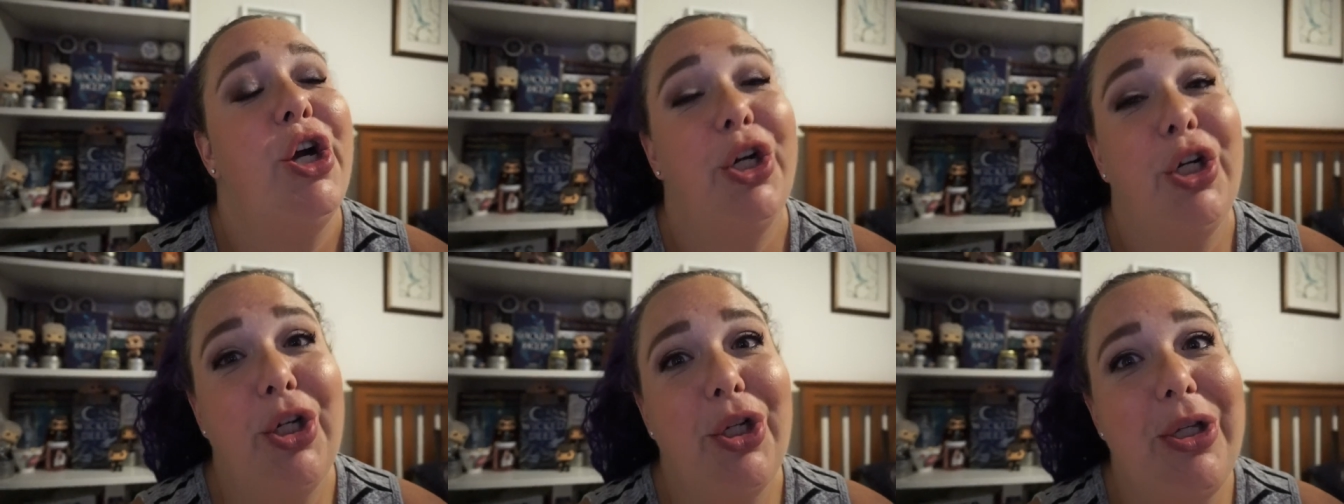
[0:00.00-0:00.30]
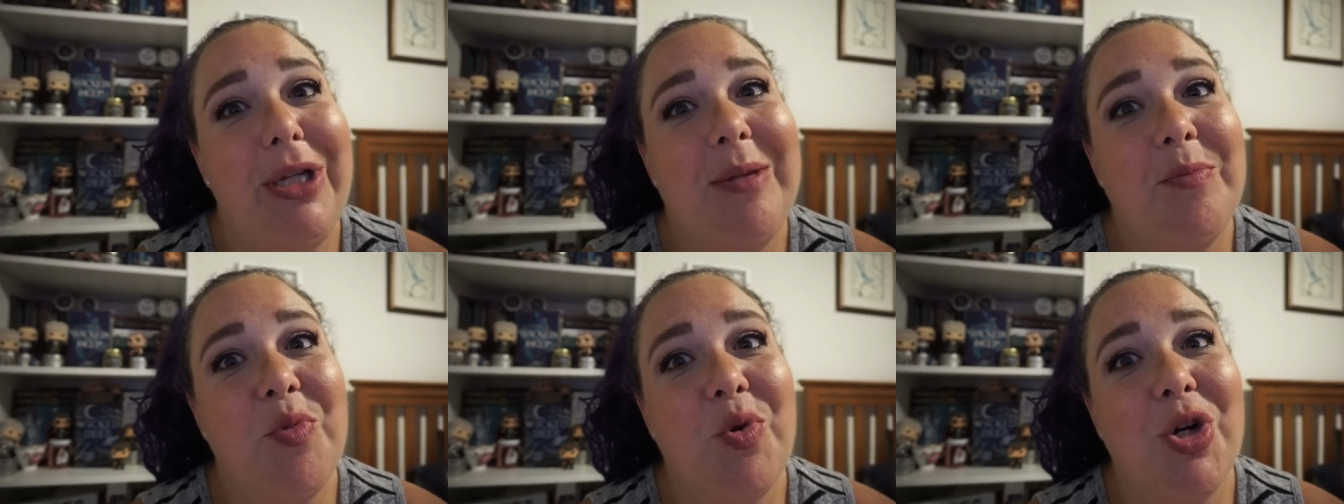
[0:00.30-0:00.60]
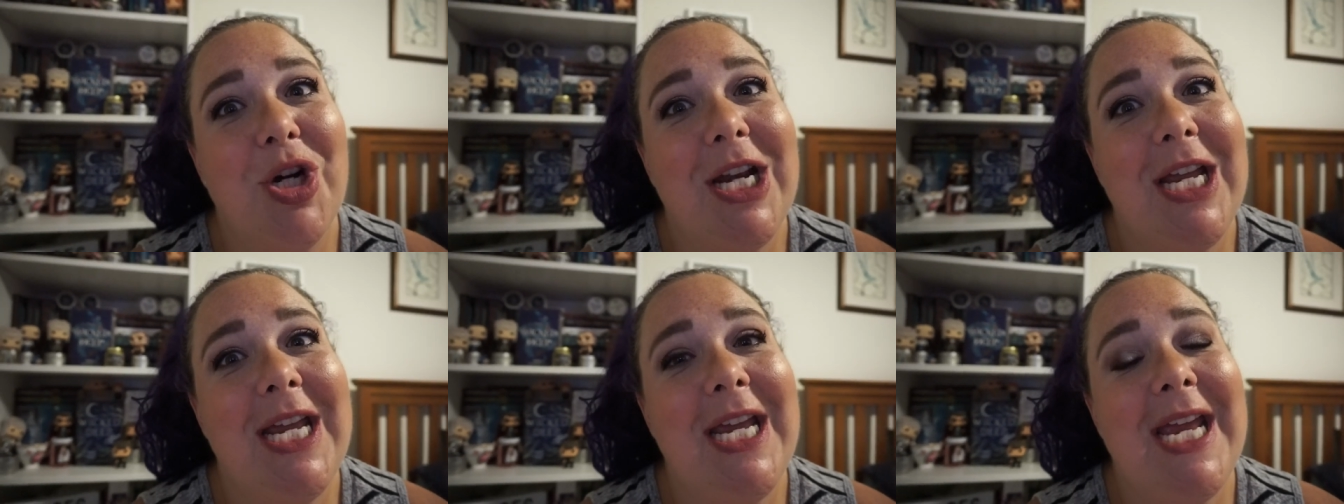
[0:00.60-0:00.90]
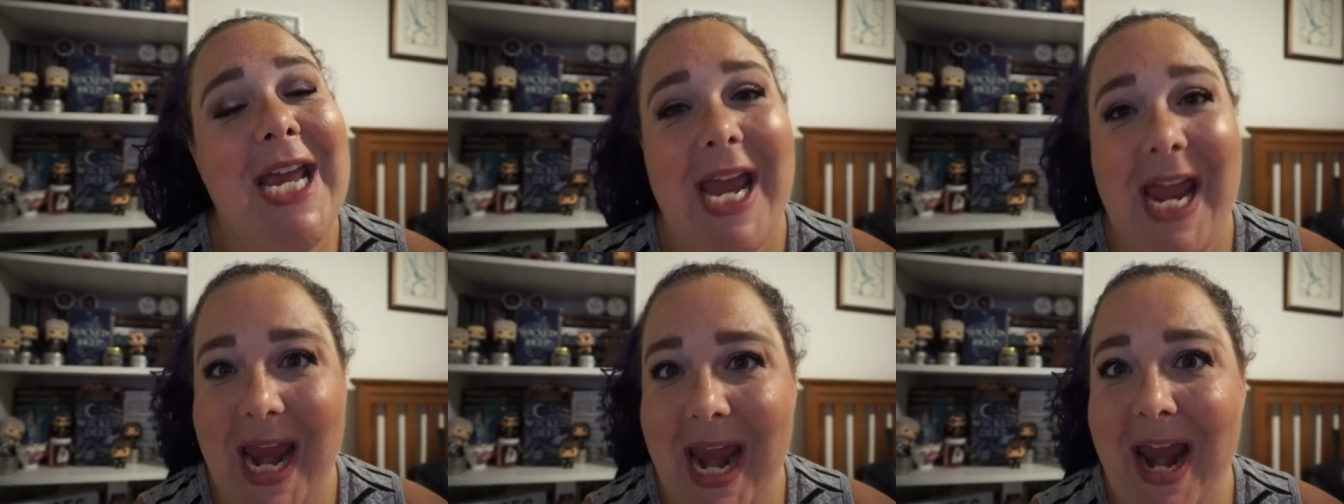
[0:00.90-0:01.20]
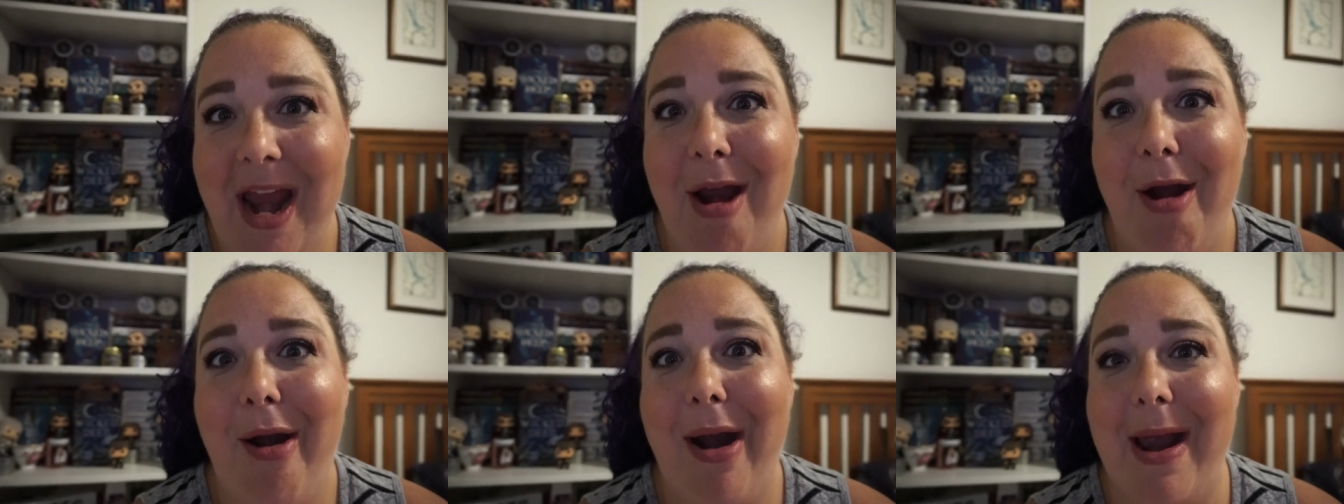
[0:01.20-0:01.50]
early morning
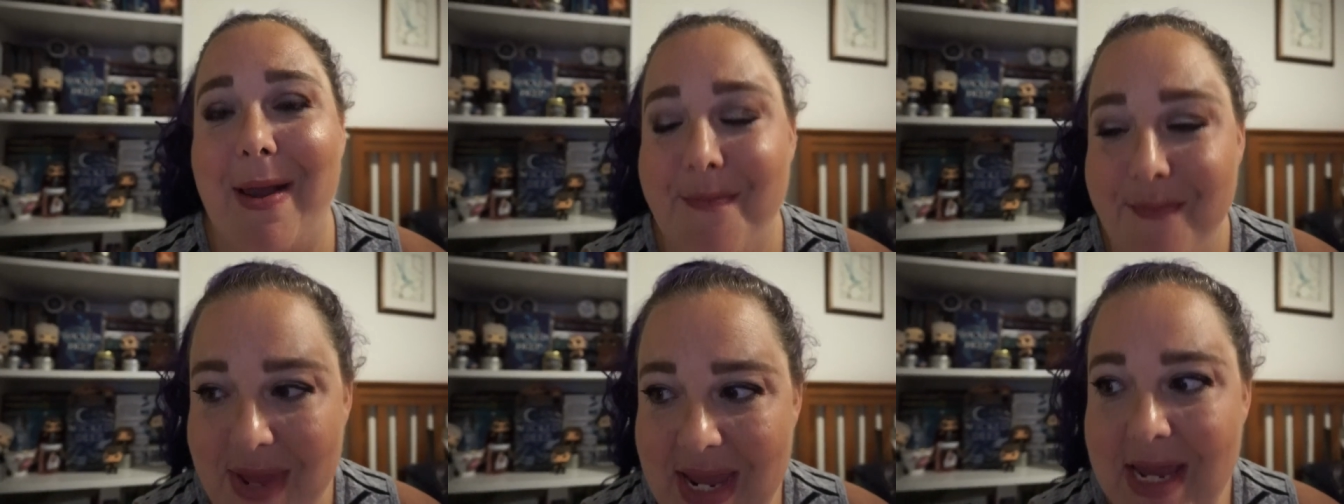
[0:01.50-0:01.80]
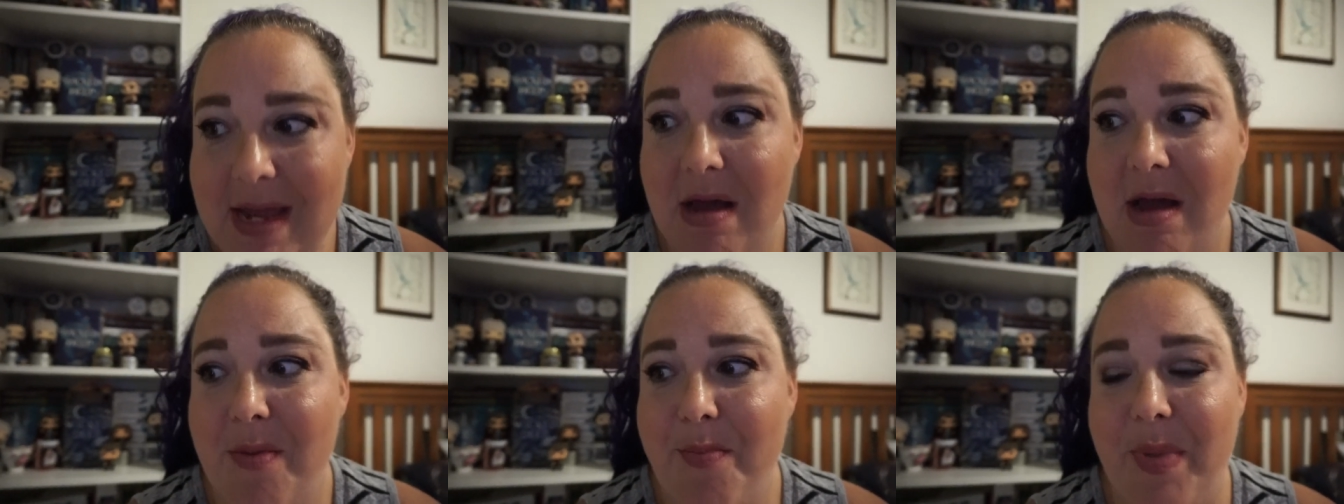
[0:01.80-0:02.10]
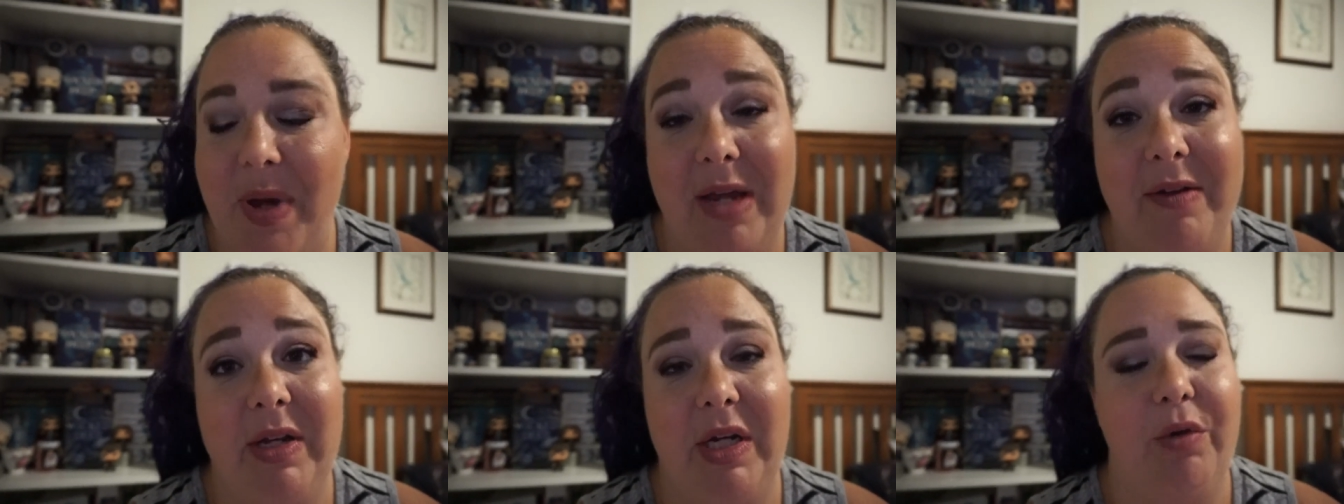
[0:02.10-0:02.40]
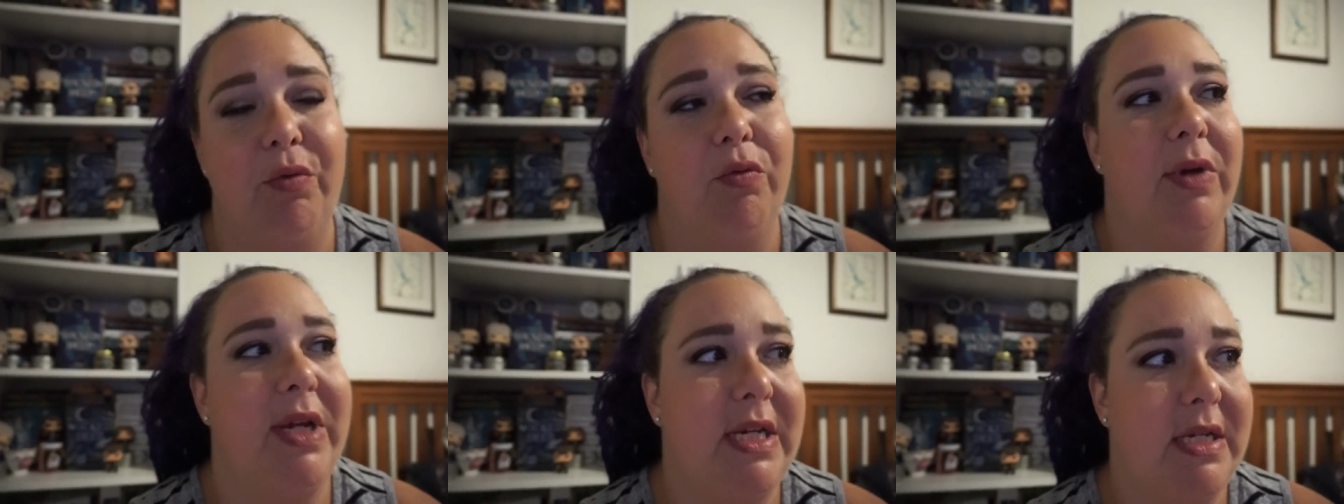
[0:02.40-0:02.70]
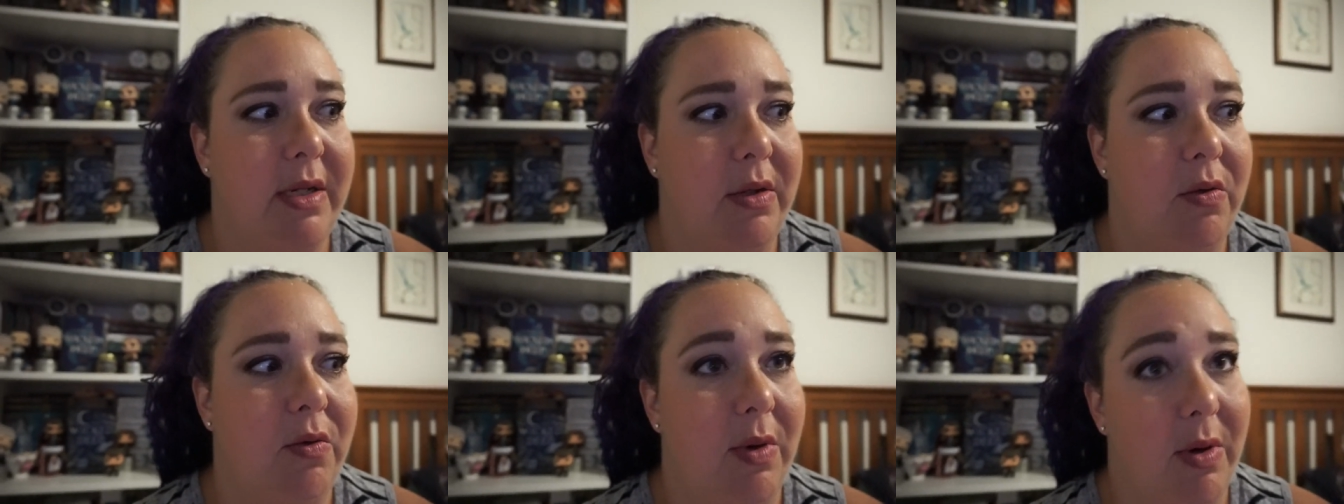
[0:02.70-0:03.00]
hair and makeup. I gotta
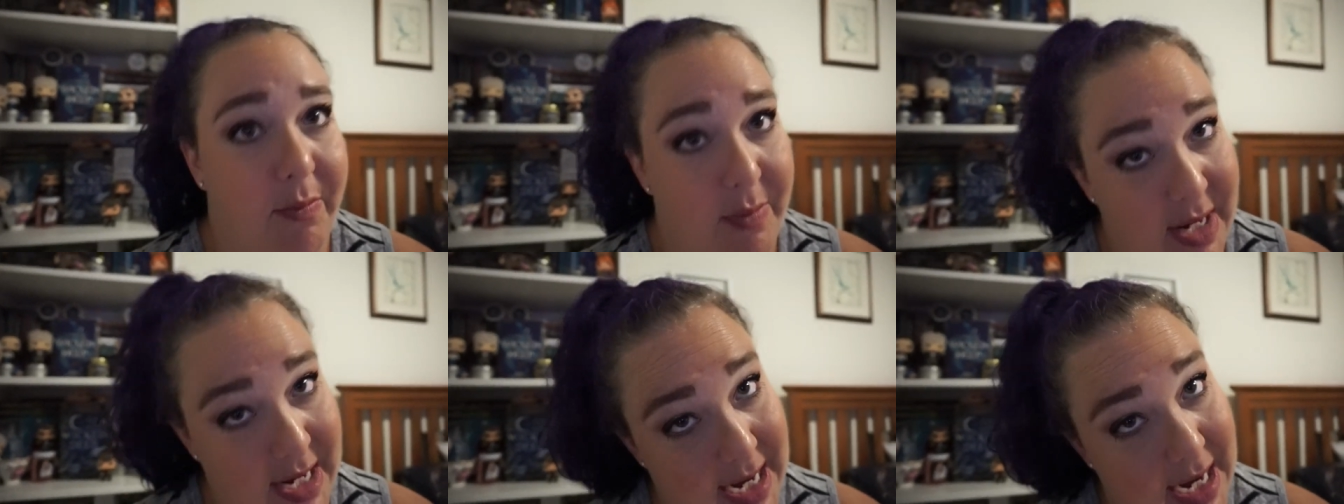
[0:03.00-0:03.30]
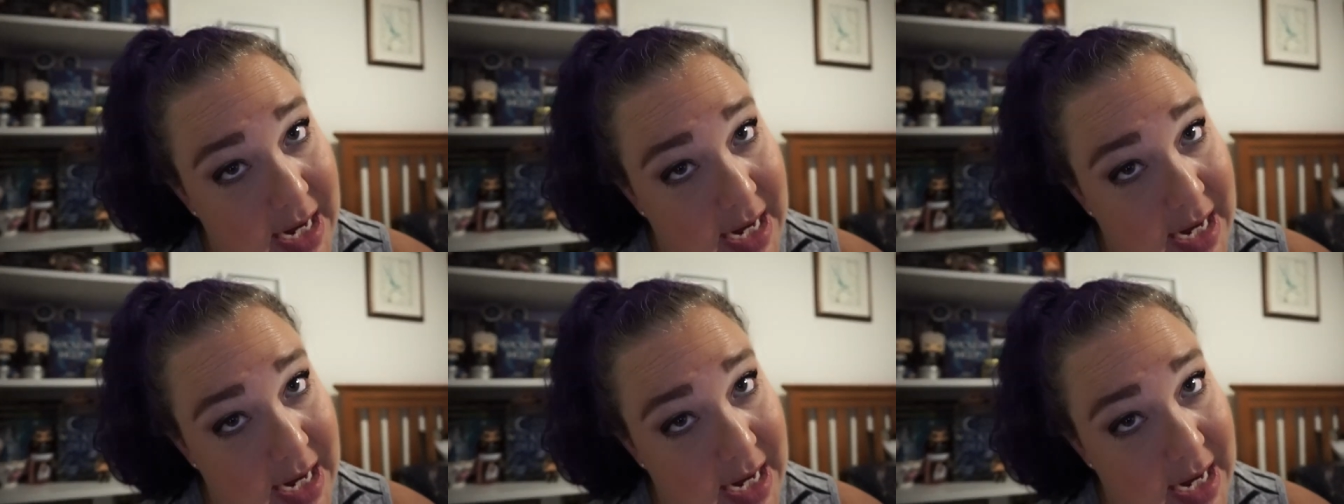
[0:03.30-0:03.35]
redo my